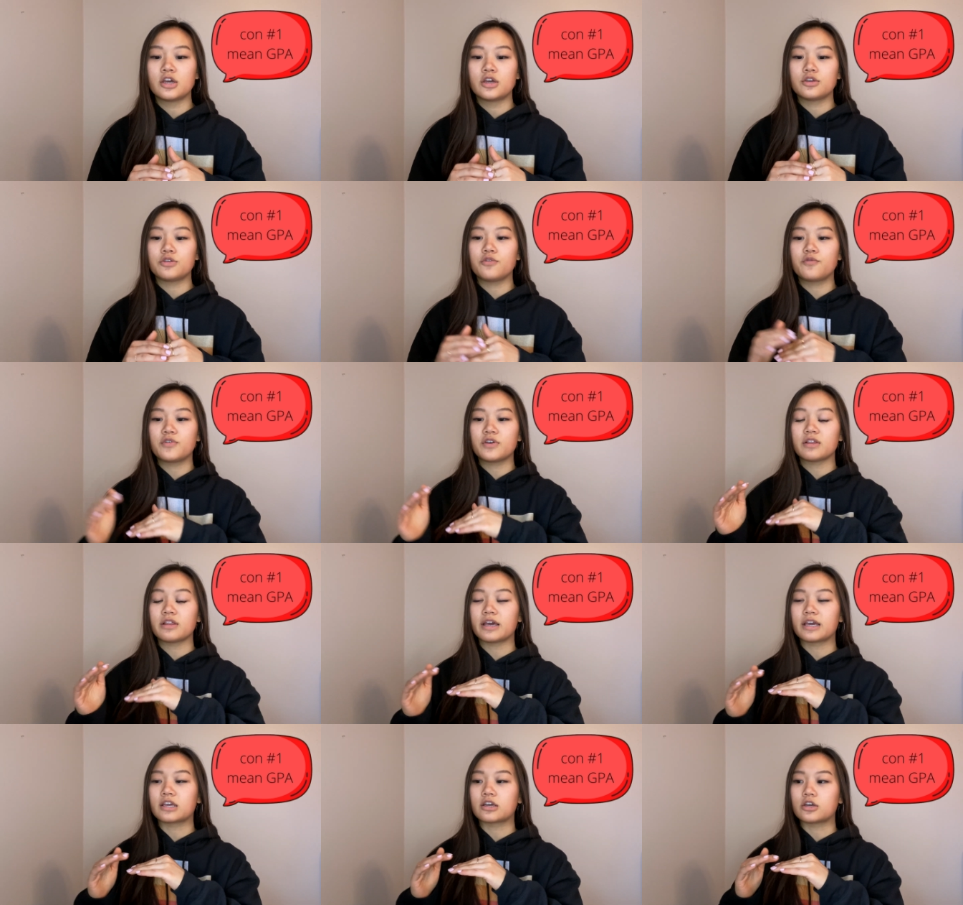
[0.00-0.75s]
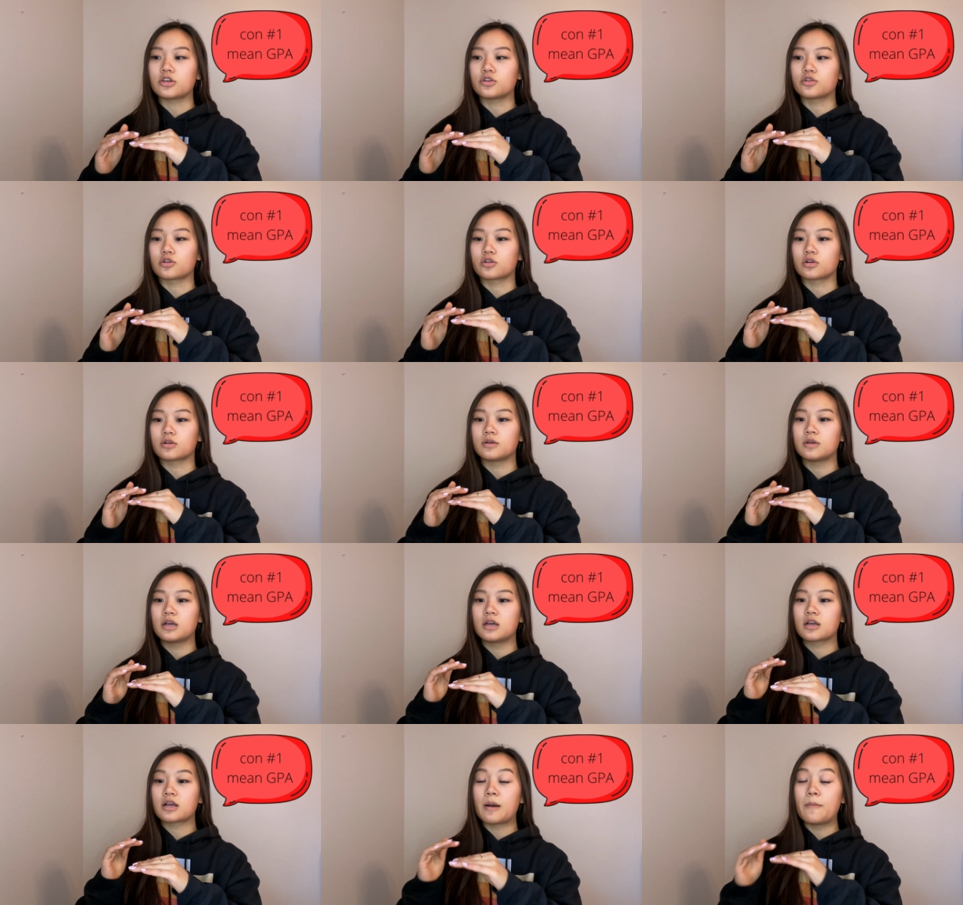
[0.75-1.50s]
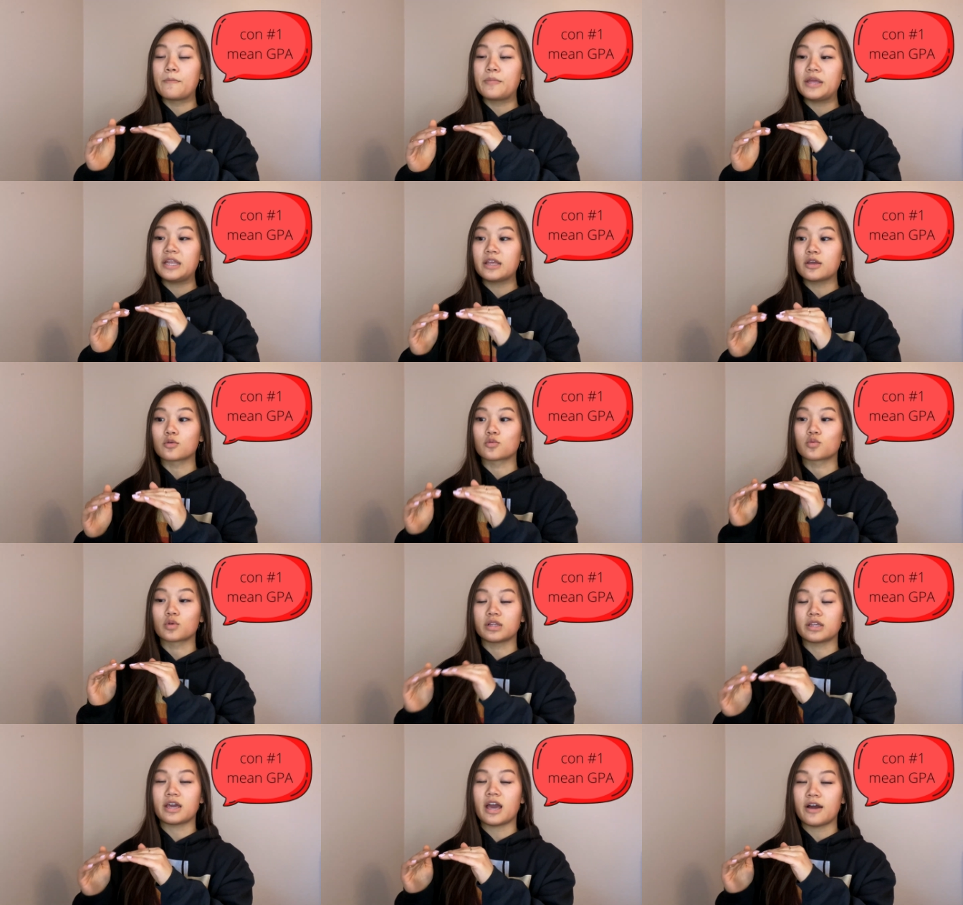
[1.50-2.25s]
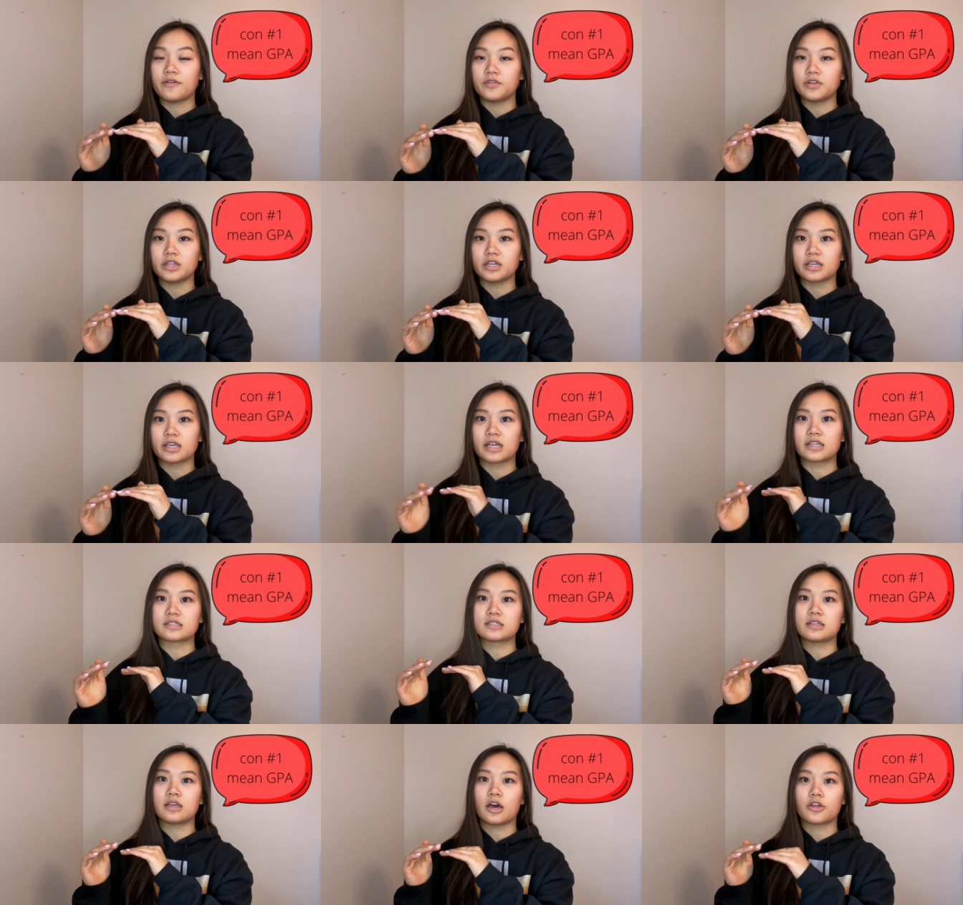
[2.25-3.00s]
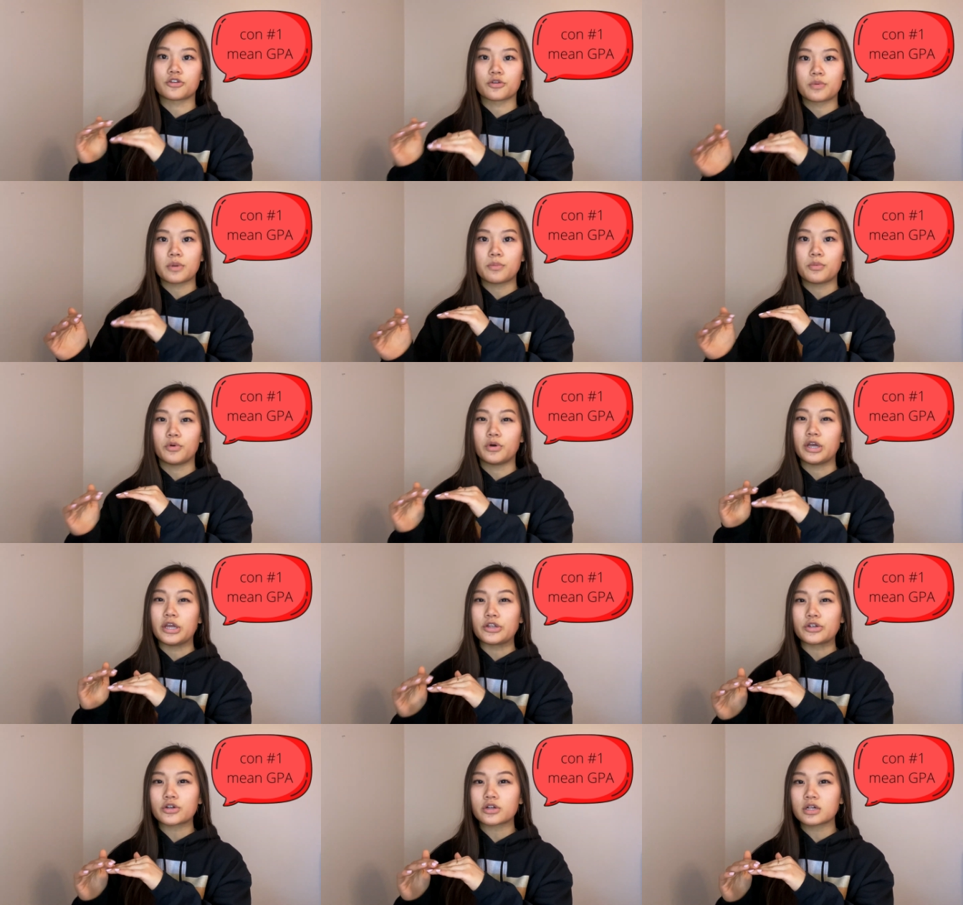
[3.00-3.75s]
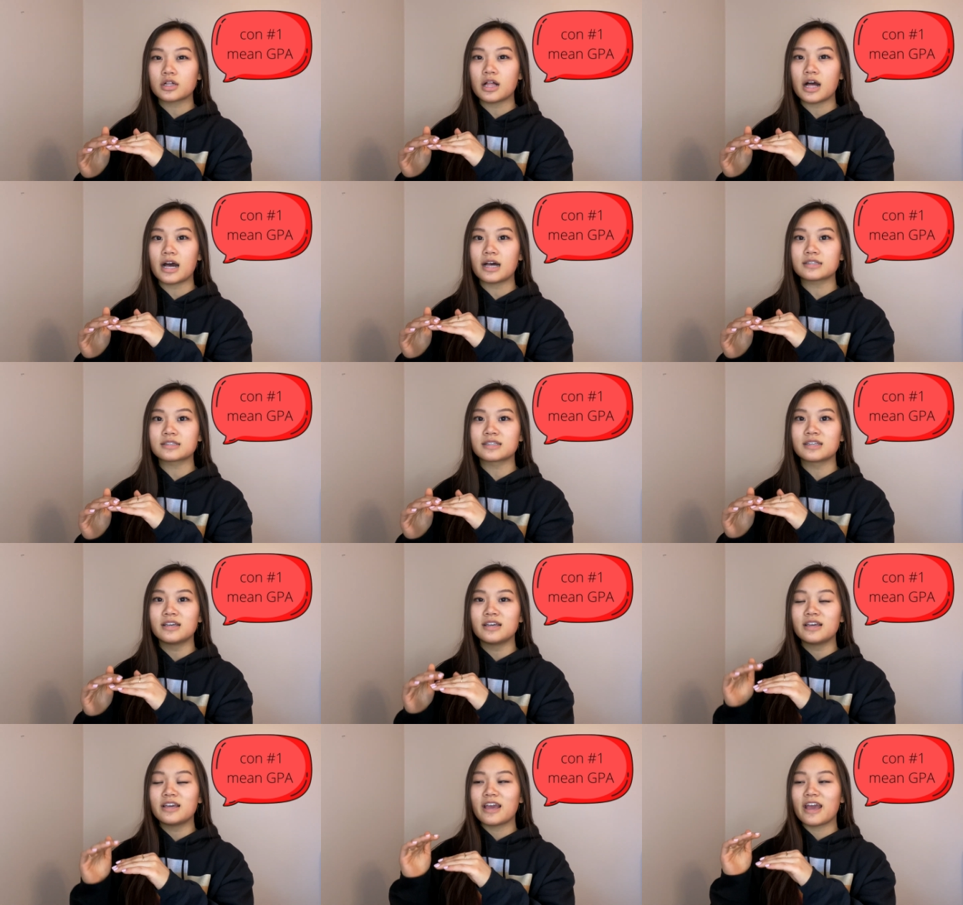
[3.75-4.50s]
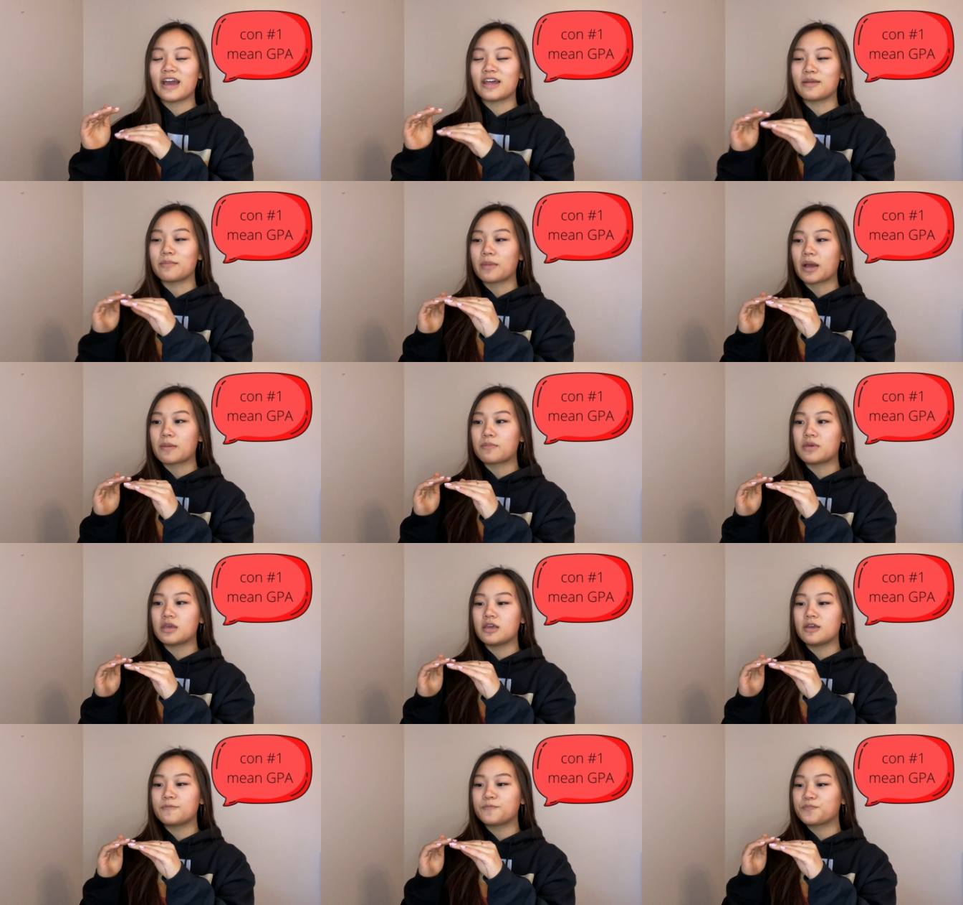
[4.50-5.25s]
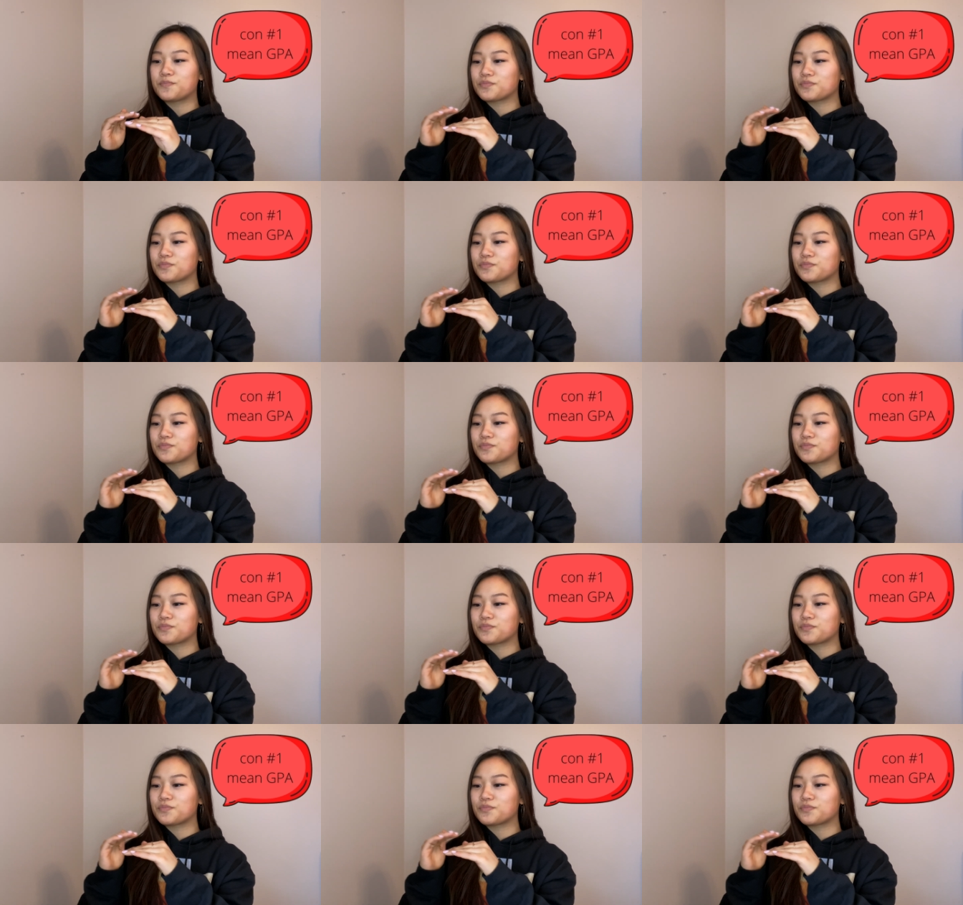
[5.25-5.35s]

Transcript: you feel like you're competing really heavily against the other people in your class, and it might be